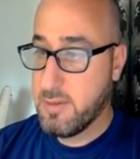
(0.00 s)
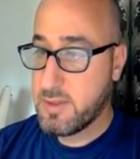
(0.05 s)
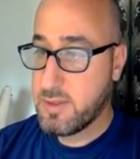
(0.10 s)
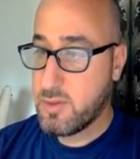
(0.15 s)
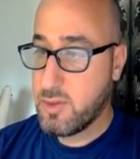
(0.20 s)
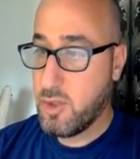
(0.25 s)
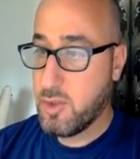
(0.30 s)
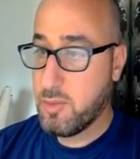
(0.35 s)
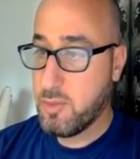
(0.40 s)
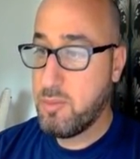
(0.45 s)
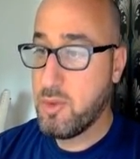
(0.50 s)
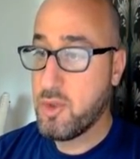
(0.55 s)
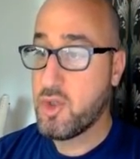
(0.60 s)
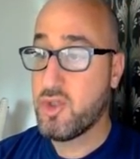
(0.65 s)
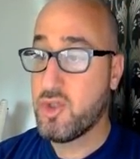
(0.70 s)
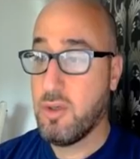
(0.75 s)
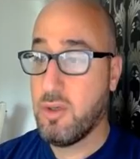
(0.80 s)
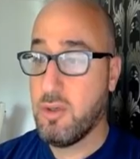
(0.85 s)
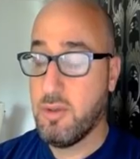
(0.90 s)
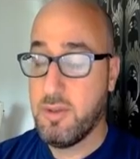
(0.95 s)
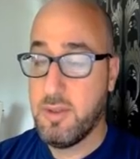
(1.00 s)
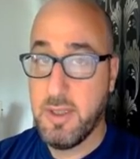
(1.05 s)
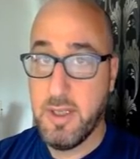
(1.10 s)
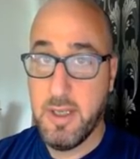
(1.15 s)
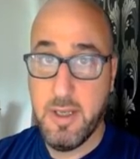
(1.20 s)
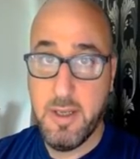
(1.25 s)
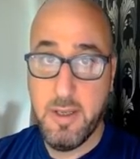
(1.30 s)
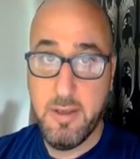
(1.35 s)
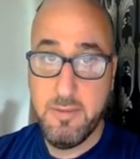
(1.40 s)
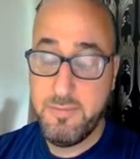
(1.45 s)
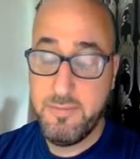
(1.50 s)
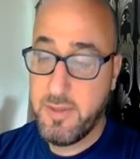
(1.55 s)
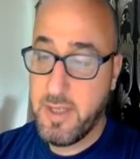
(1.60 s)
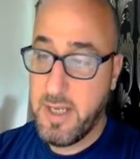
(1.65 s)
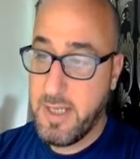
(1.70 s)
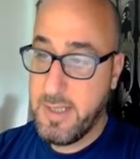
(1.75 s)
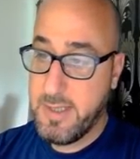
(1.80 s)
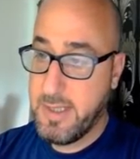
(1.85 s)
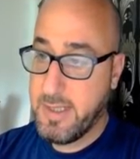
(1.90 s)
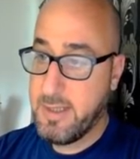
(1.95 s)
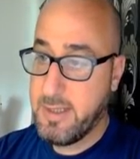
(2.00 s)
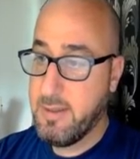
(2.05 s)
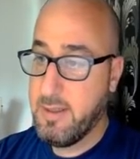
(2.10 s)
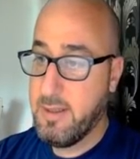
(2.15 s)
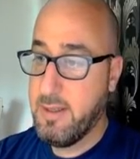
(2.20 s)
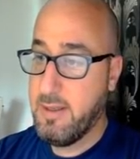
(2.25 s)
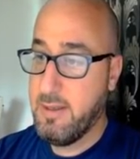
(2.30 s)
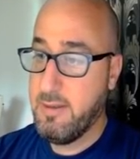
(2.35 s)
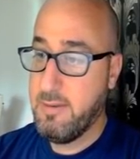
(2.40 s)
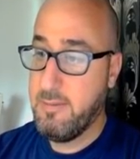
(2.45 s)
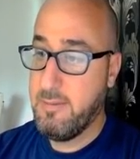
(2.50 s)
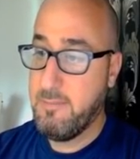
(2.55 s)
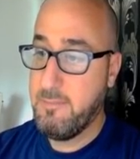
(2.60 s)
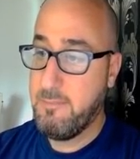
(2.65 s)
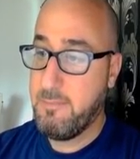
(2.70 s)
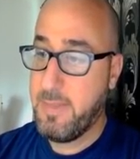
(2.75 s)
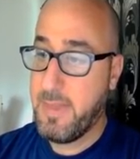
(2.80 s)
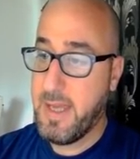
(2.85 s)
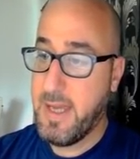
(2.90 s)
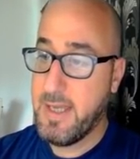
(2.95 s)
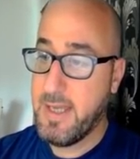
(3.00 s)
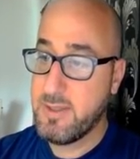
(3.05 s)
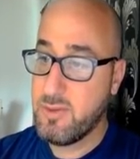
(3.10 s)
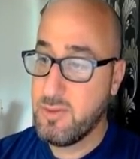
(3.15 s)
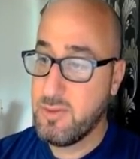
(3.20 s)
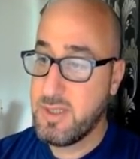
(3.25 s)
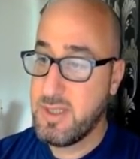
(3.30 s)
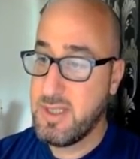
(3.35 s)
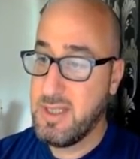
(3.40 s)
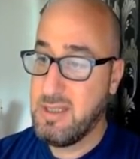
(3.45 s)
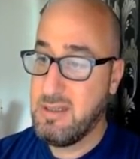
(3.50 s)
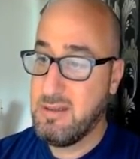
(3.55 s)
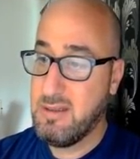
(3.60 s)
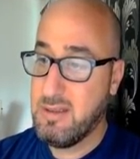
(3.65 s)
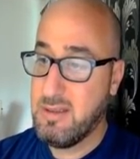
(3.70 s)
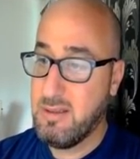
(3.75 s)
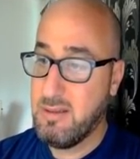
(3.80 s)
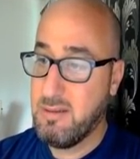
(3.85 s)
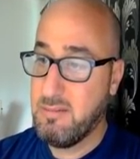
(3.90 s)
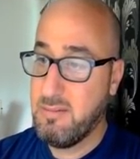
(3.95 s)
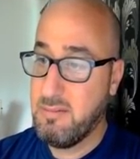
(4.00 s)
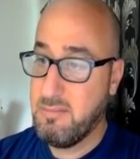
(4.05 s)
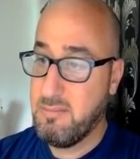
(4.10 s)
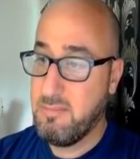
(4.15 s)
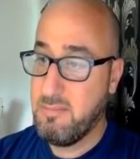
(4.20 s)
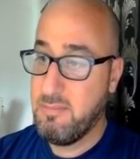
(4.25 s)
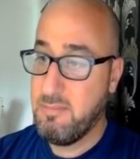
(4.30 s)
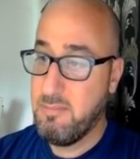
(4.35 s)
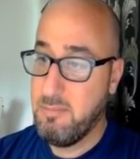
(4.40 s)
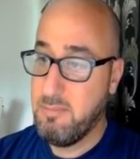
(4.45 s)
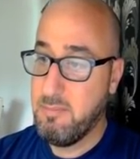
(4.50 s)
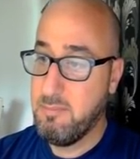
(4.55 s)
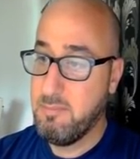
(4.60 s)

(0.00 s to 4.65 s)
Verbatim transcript: strong push on uh, Friday um, as you see um,